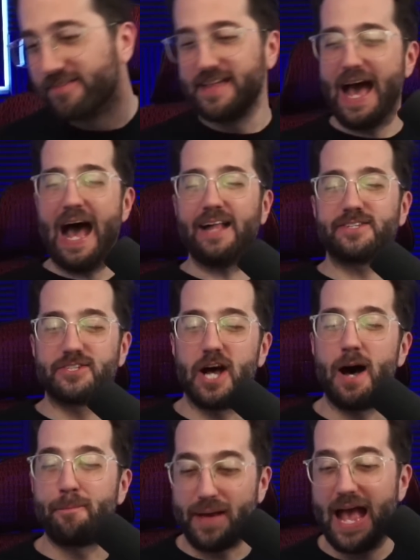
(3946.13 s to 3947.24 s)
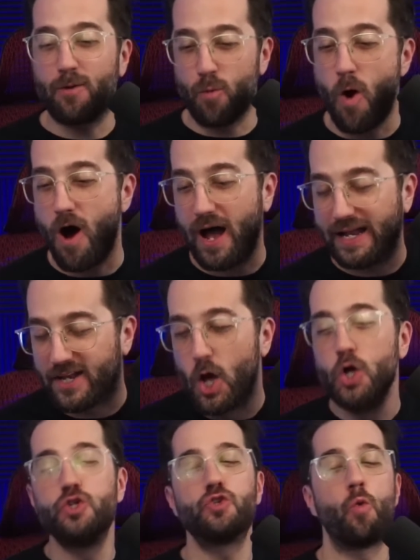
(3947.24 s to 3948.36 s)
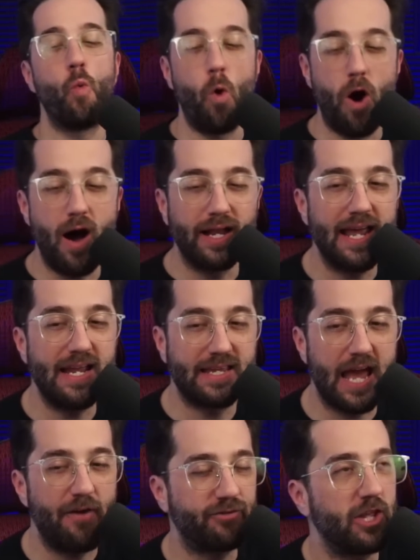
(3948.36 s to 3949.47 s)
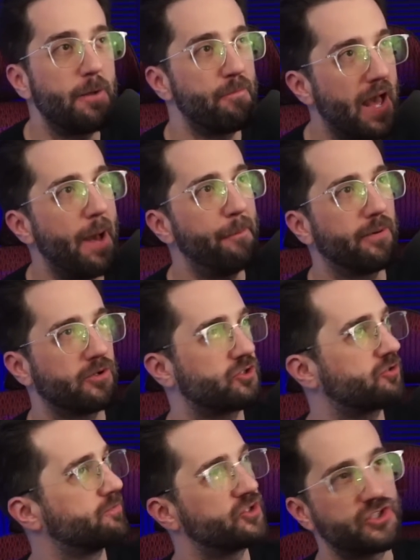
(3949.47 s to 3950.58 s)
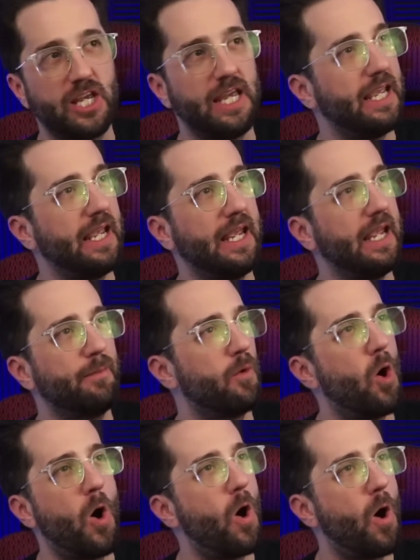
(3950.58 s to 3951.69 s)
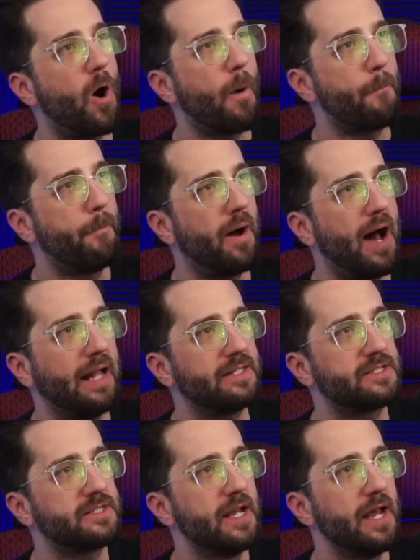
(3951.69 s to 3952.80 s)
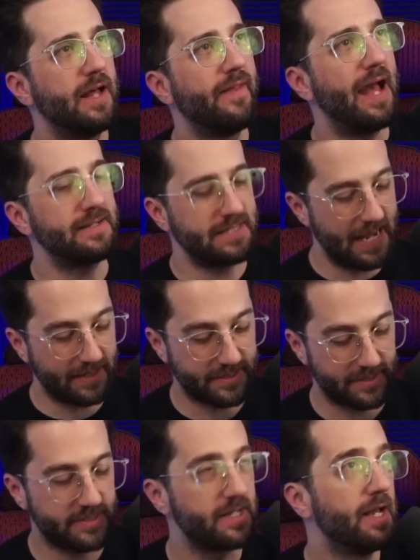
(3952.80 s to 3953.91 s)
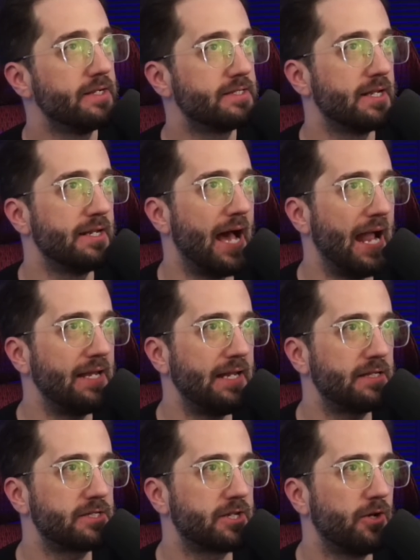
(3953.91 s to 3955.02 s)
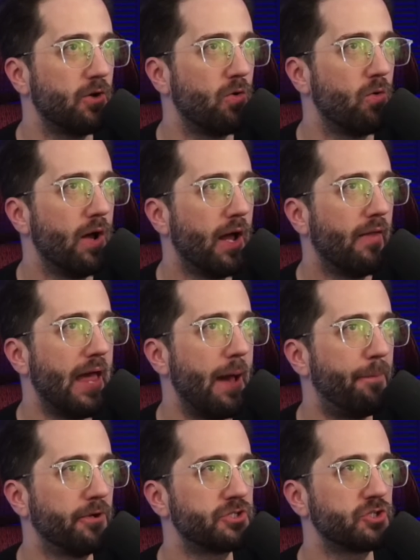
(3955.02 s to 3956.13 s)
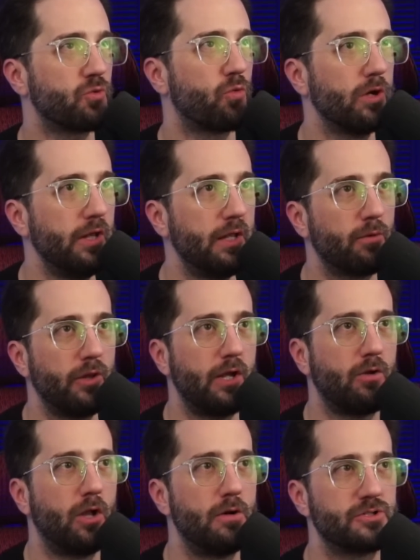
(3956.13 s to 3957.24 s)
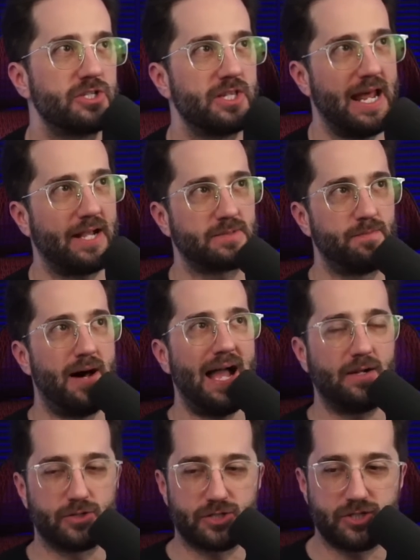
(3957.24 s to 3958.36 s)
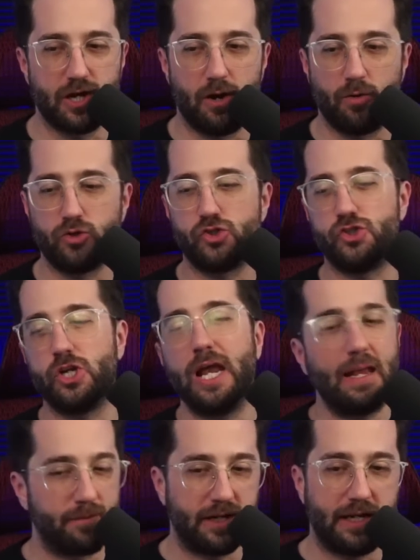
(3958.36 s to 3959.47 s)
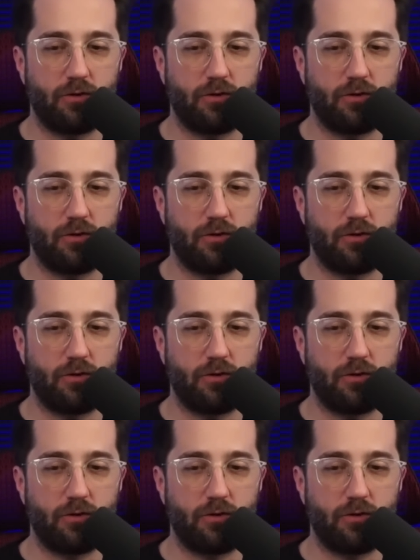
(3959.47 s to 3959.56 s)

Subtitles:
That's a big one! 20 gifted members from Seymour Butts. That takes us to 92, and that puts us really, really close to the next milestone. Jiminy